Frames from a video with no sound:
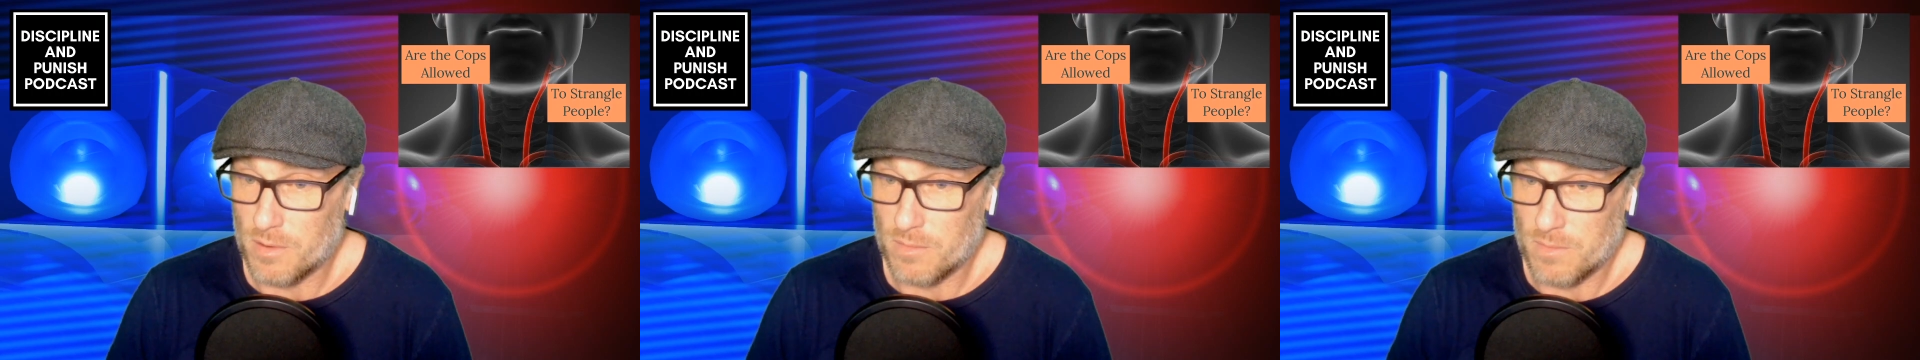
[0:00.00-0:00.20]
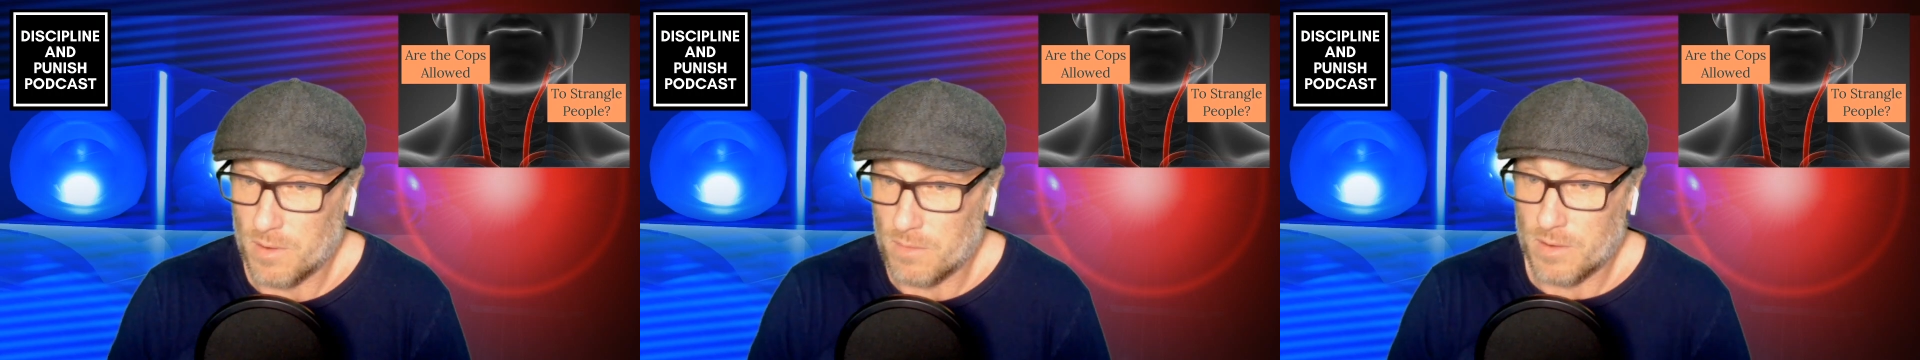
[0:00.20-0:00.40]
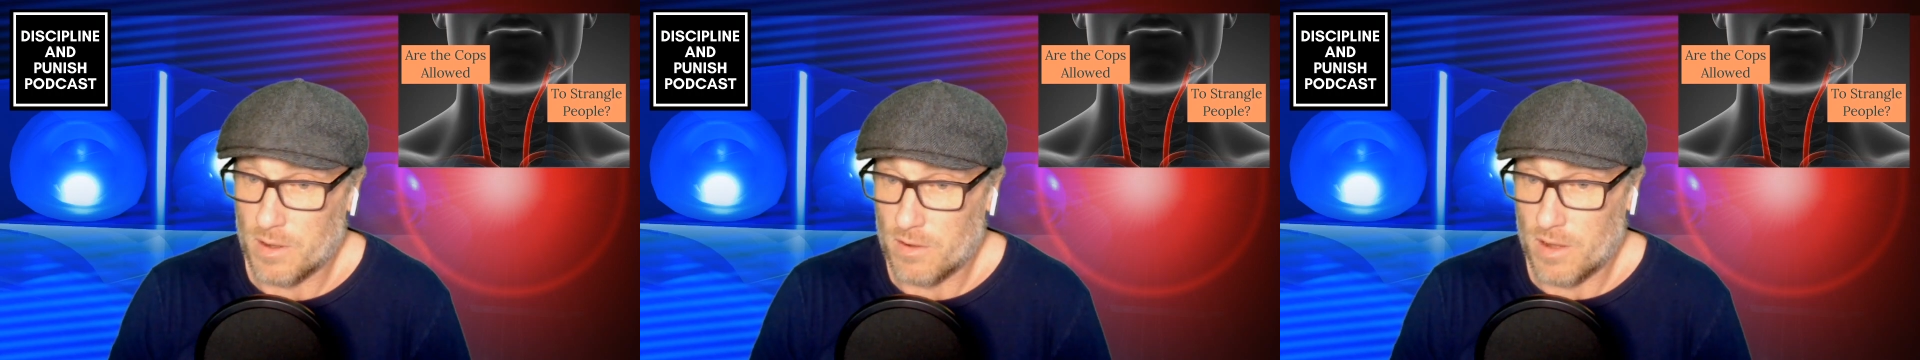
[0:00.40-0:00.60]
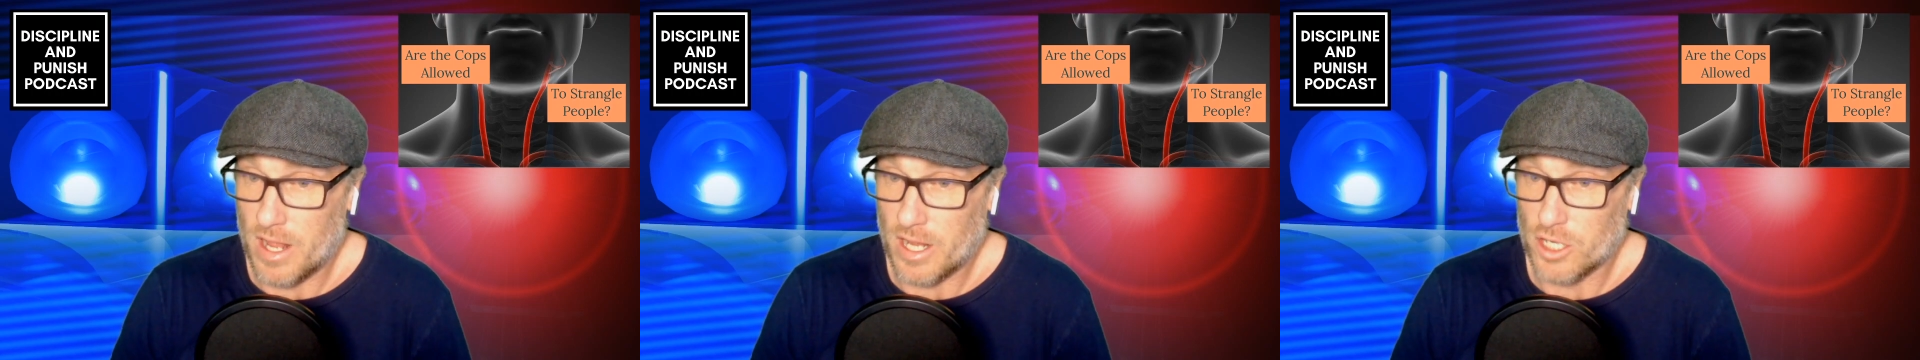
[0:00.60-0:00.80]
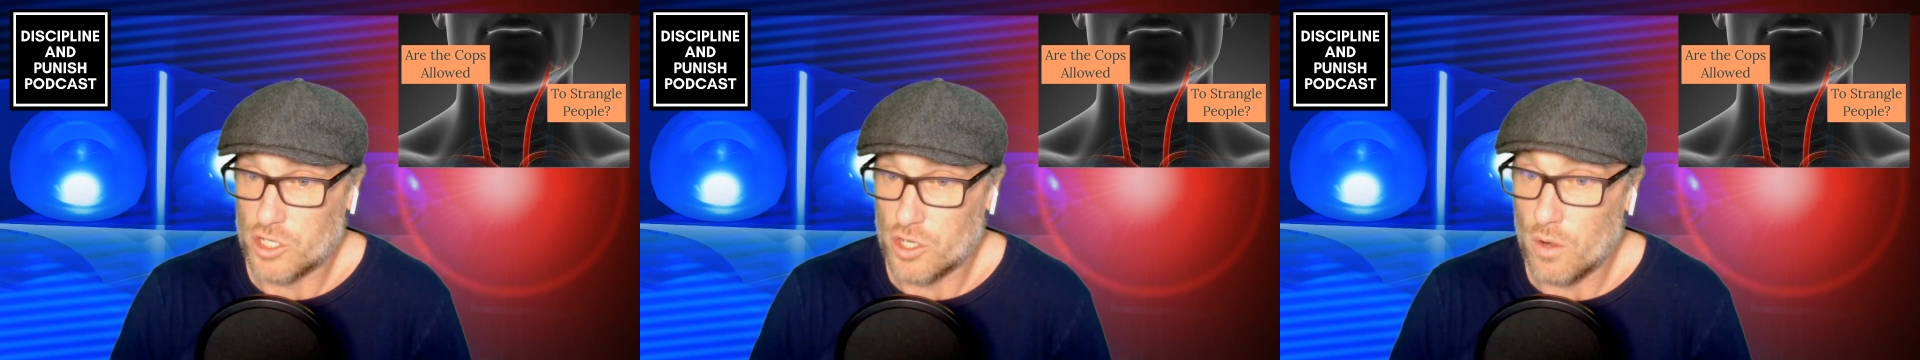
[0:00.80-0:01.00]
rear
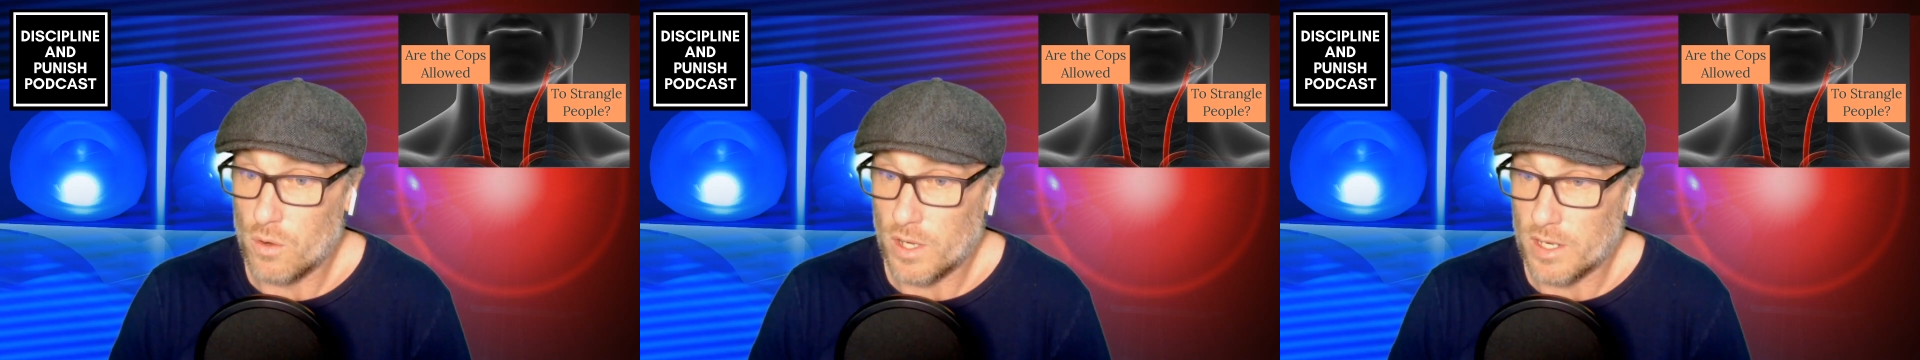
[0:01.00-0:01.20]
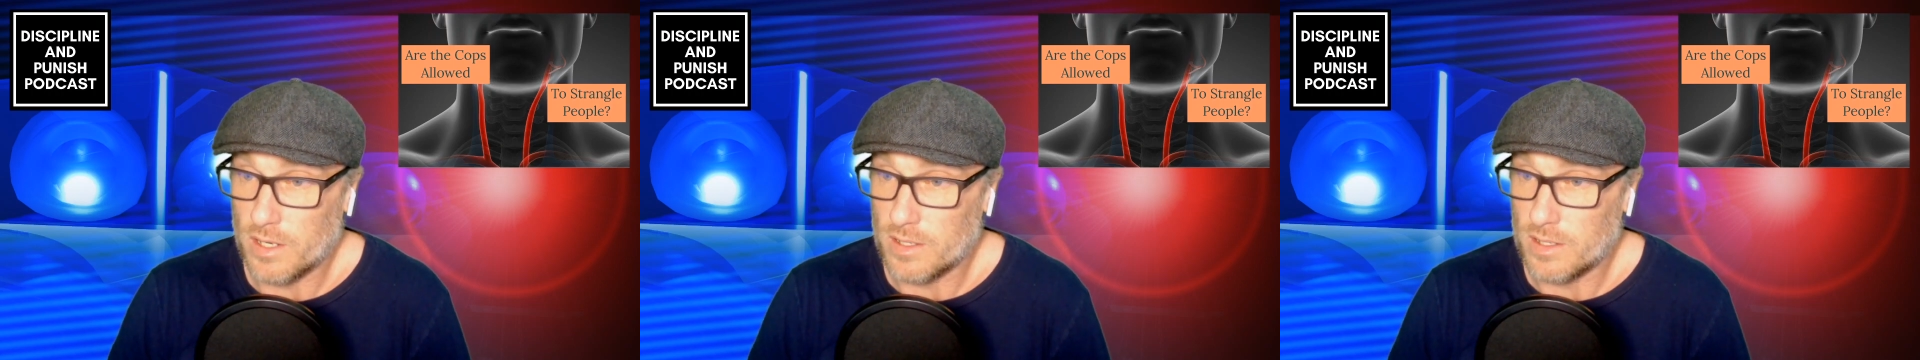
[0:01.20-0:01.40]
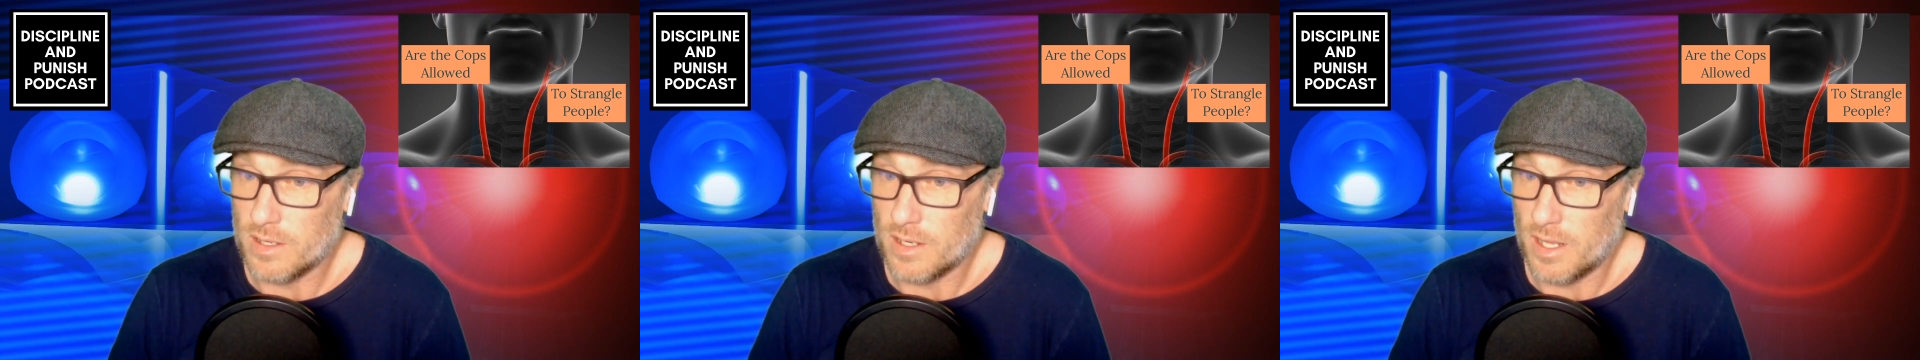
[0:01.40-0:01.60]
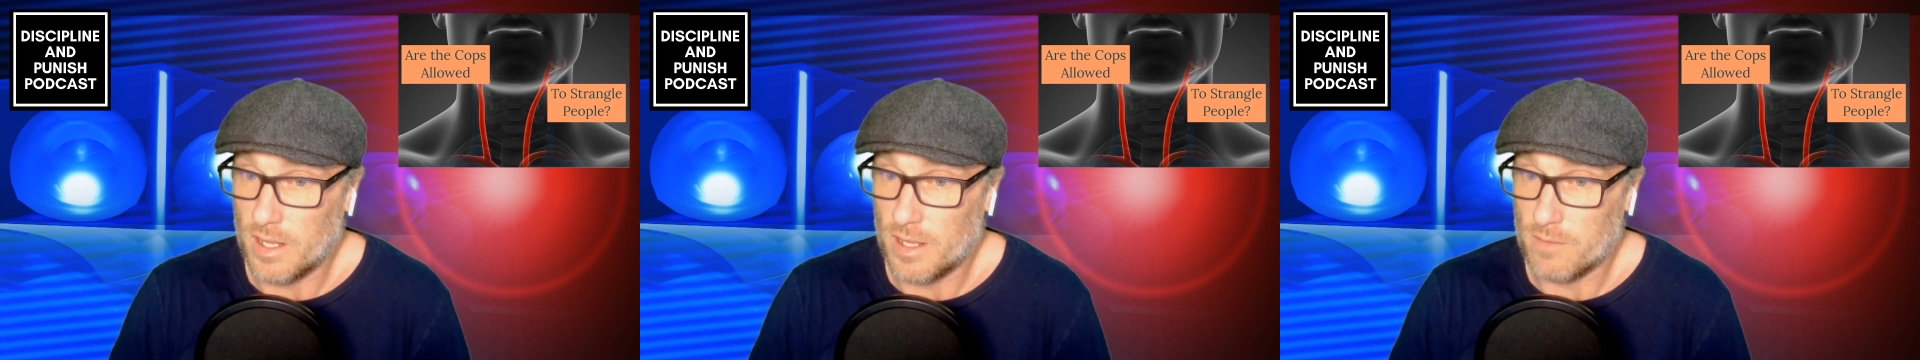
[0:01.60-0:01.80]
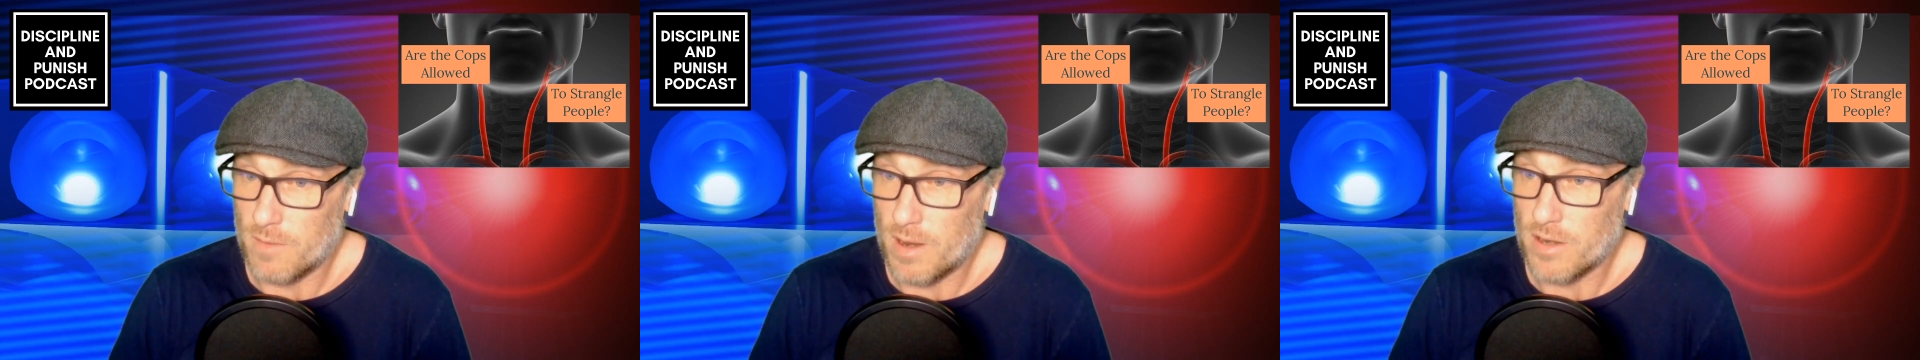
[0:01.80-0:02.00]
naked choke and
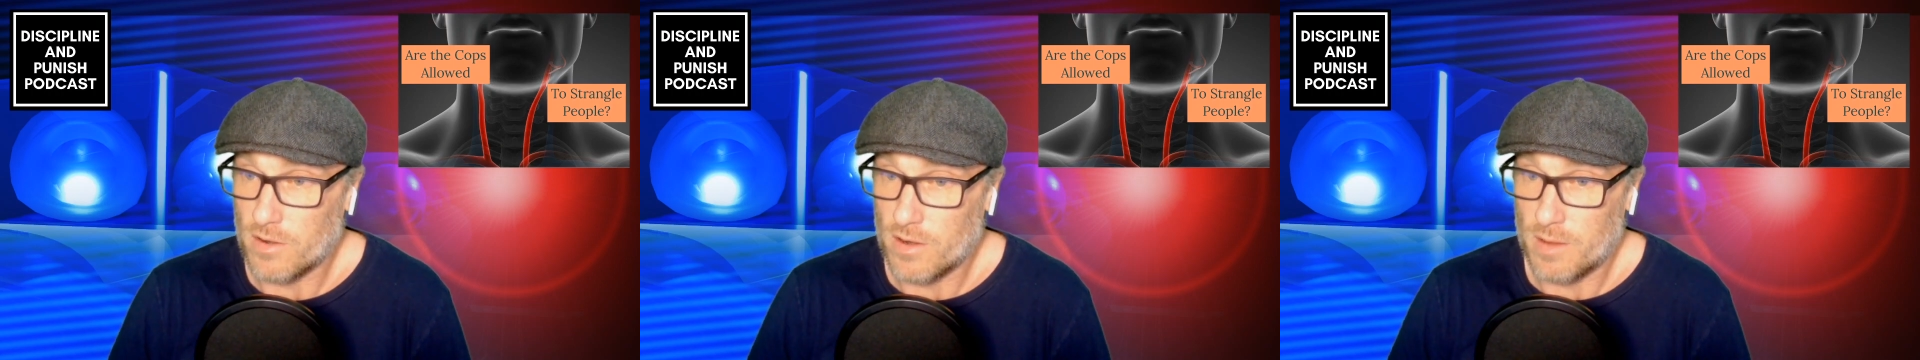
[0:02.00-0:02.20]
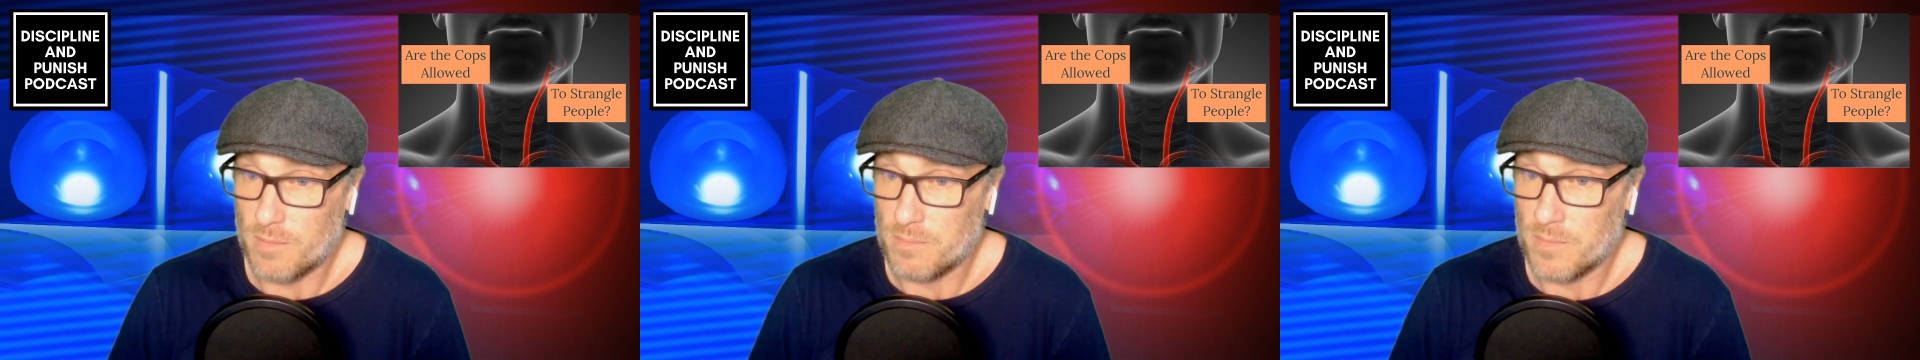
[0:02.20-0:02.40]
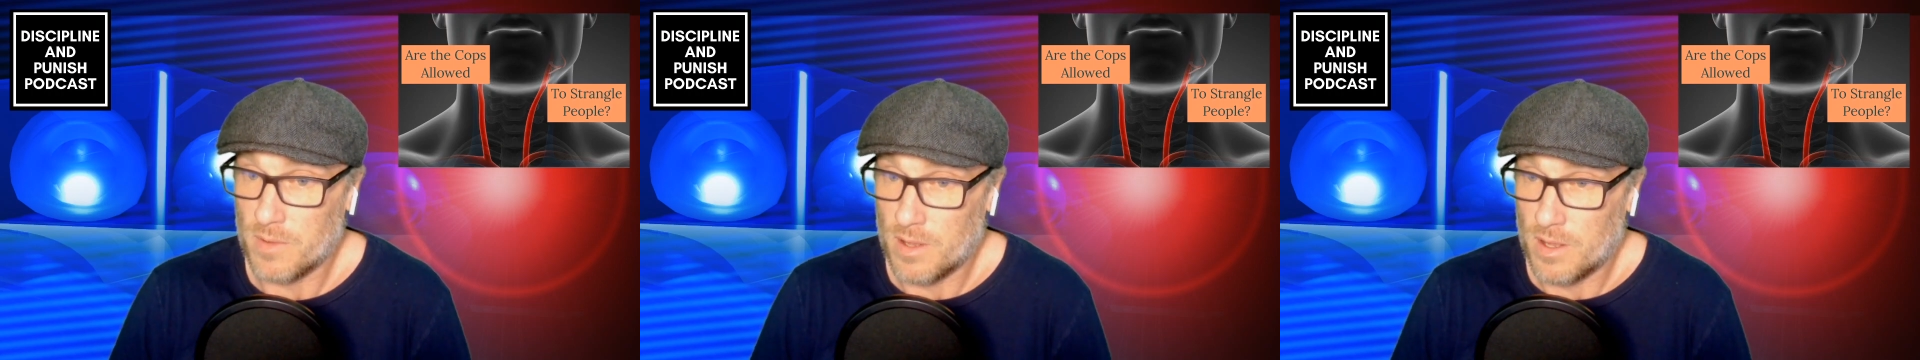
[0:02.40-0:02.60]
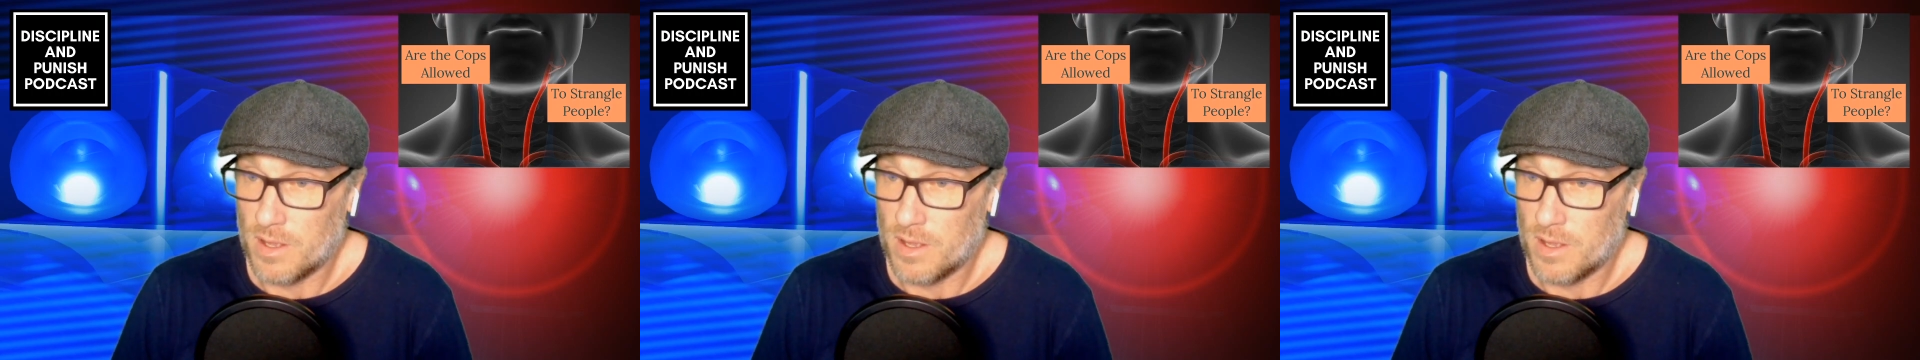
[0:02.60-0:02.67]
render him